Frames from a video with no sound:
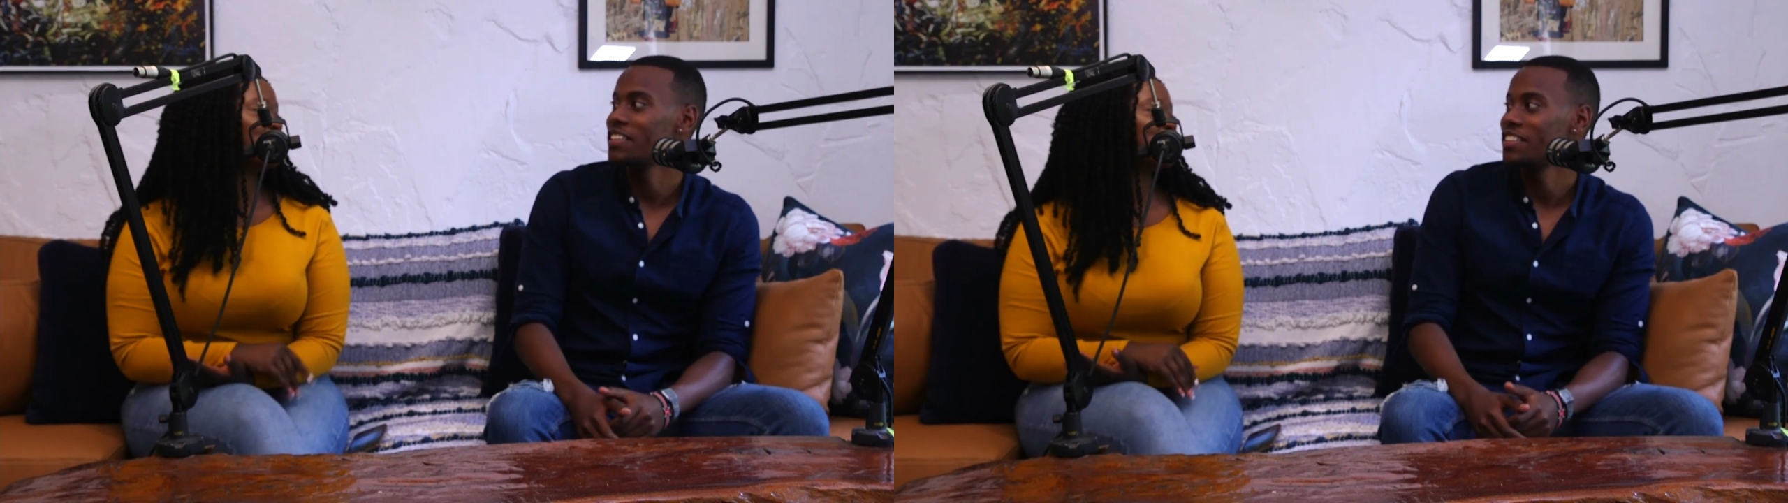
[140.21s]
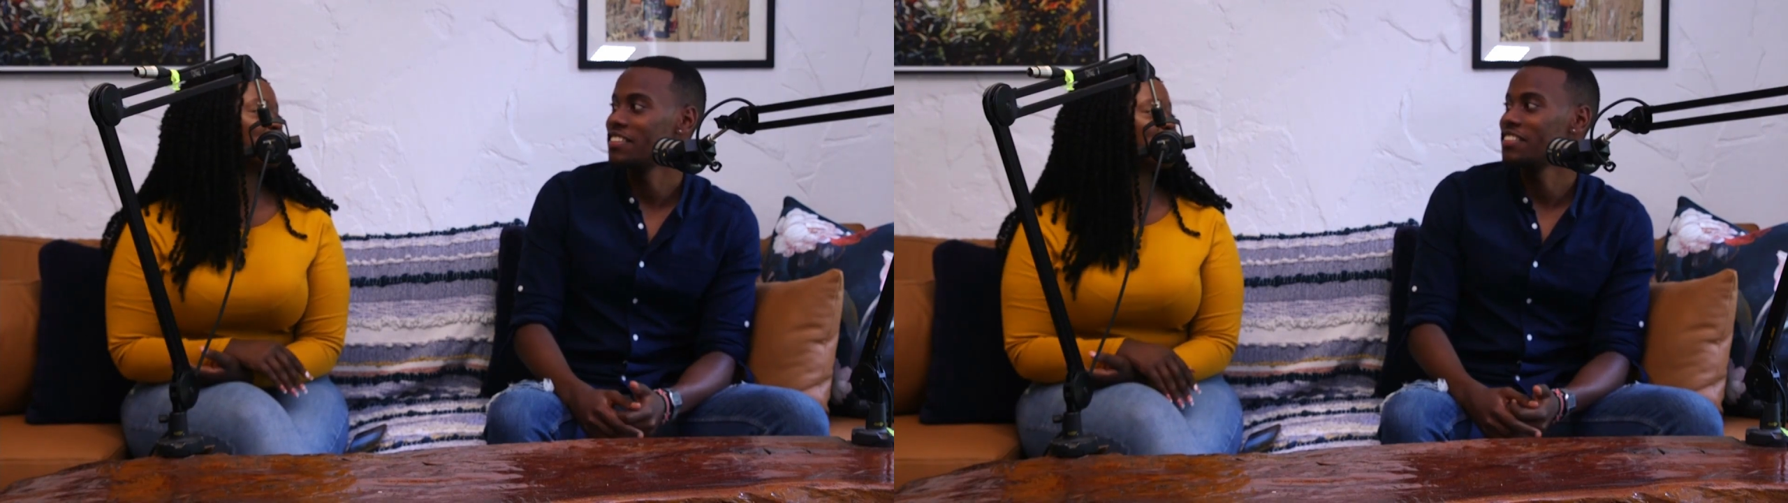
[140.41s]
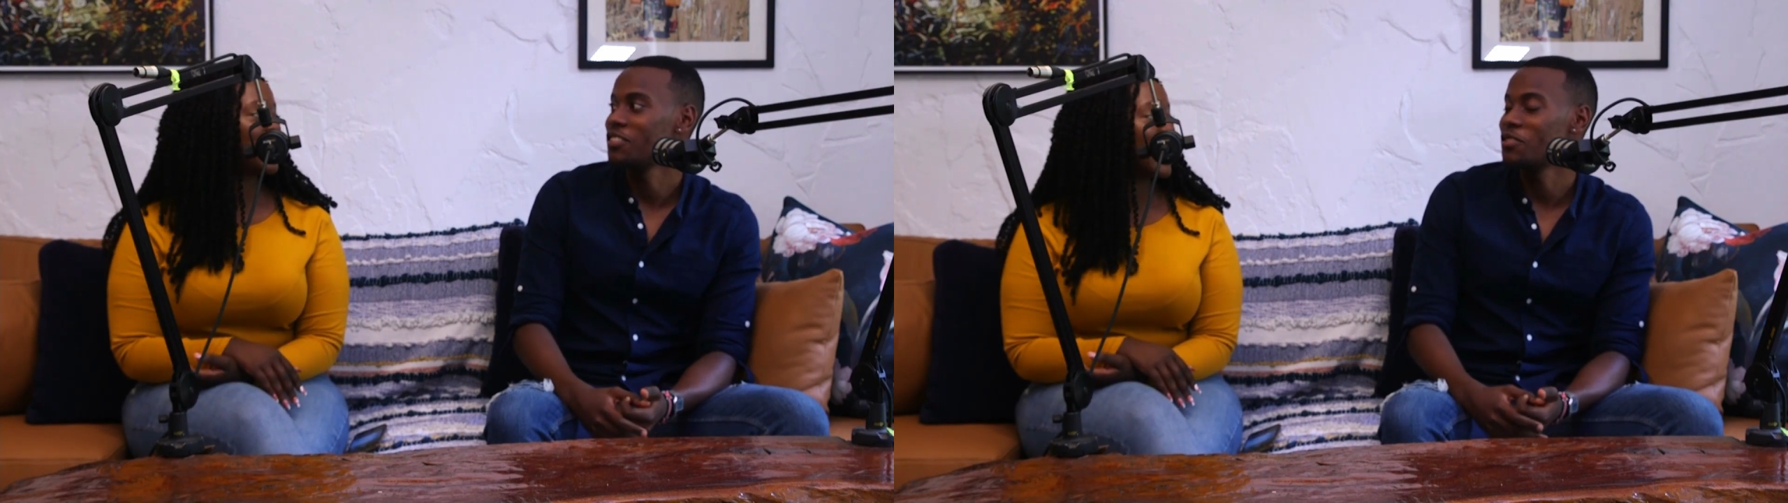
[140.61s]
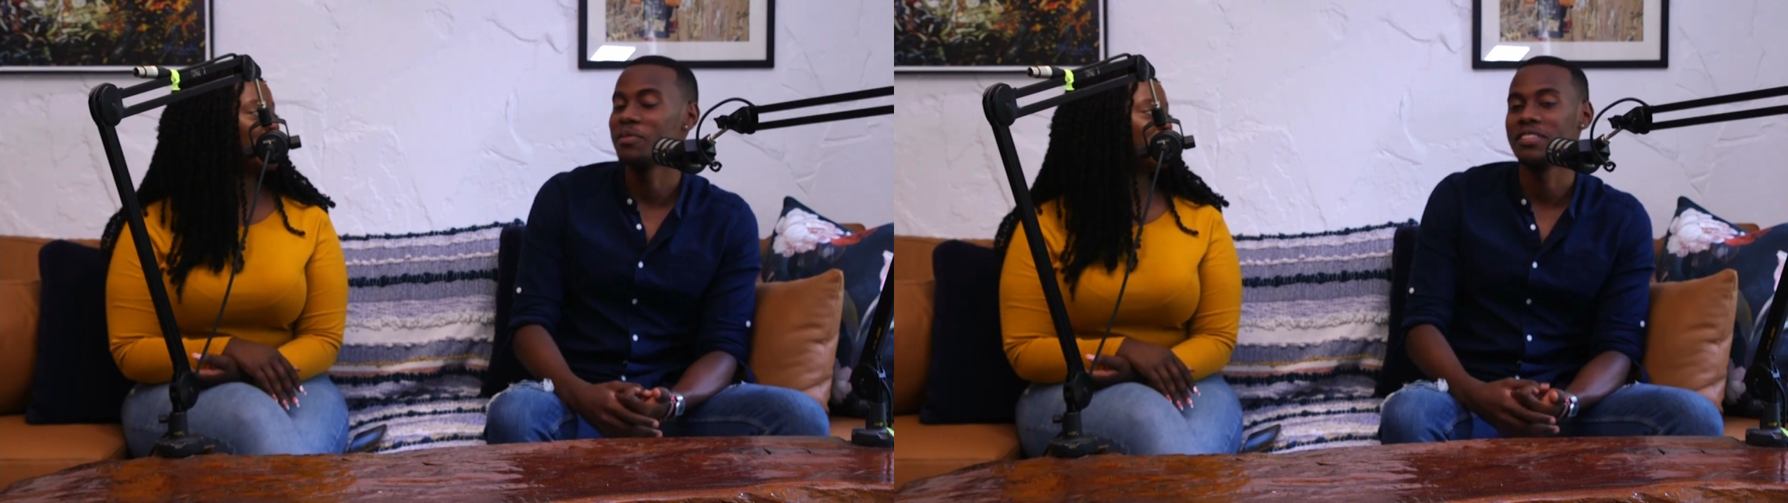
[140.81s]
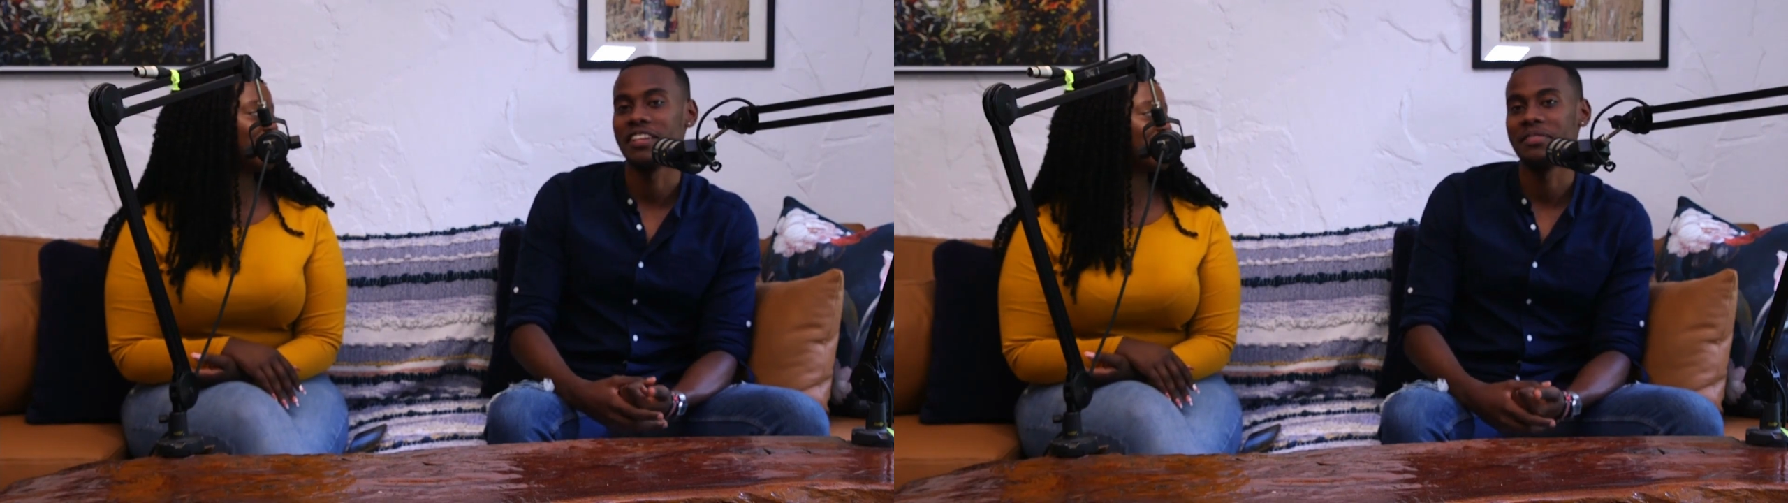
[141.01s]
in
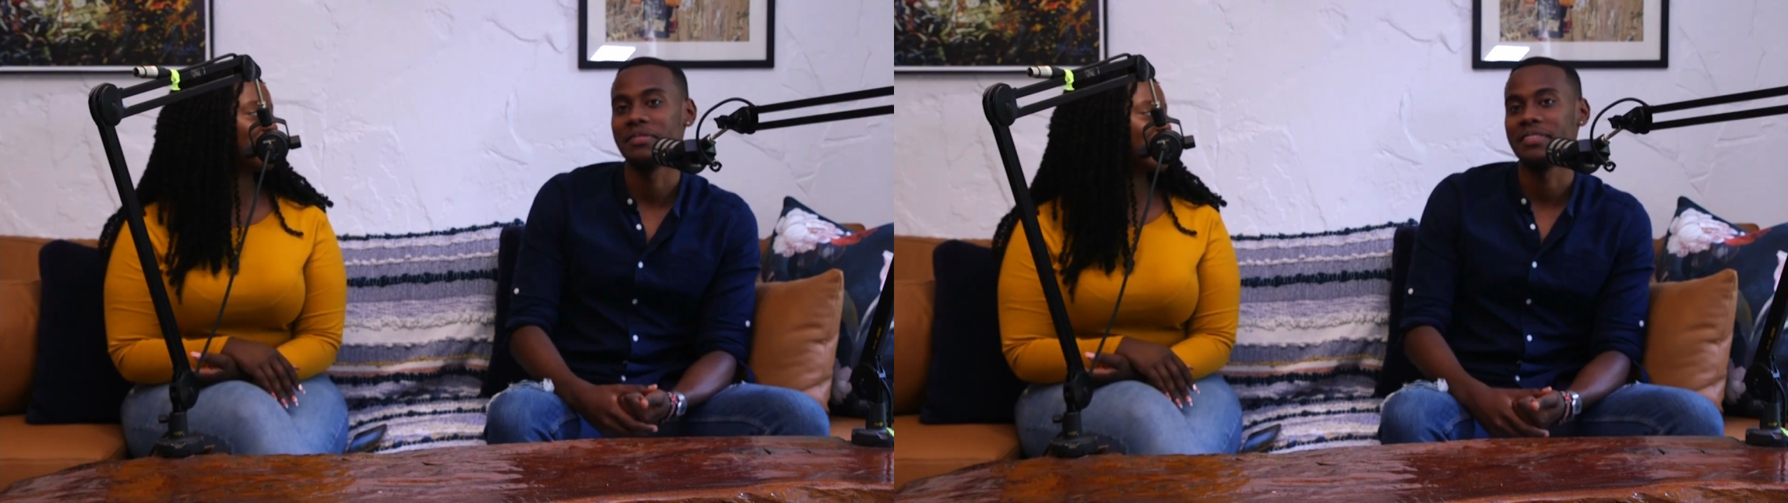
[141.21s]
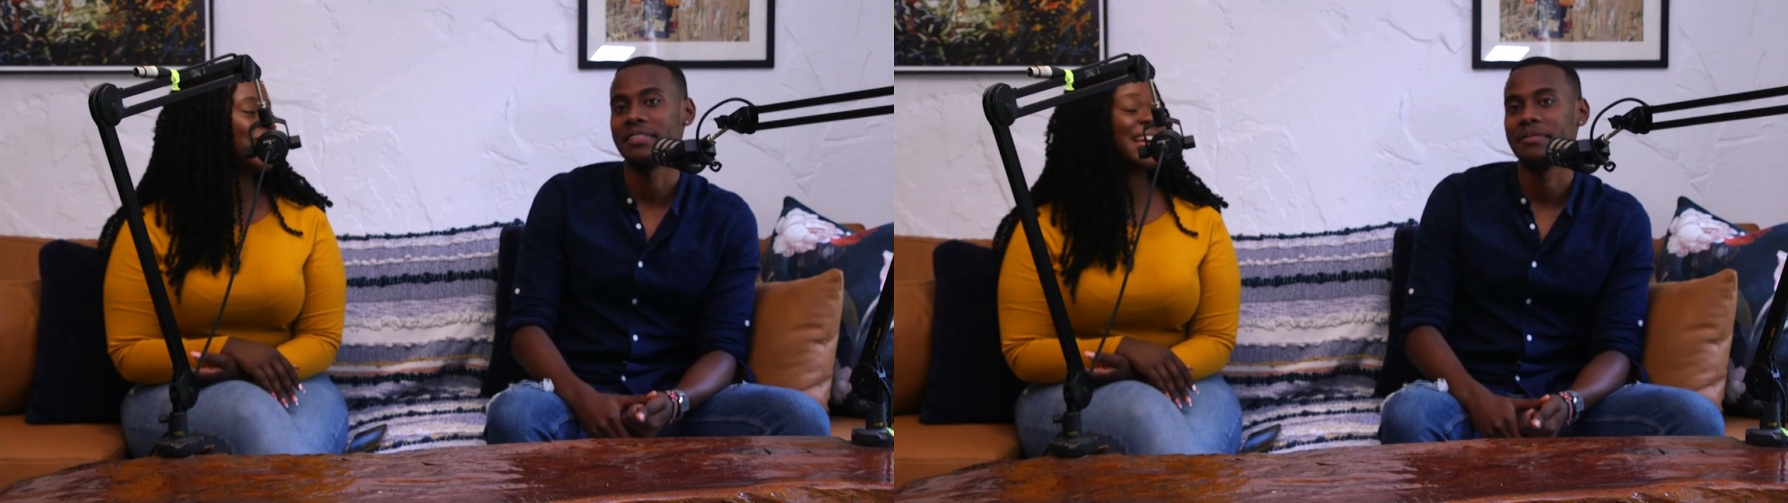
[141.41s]
normal times.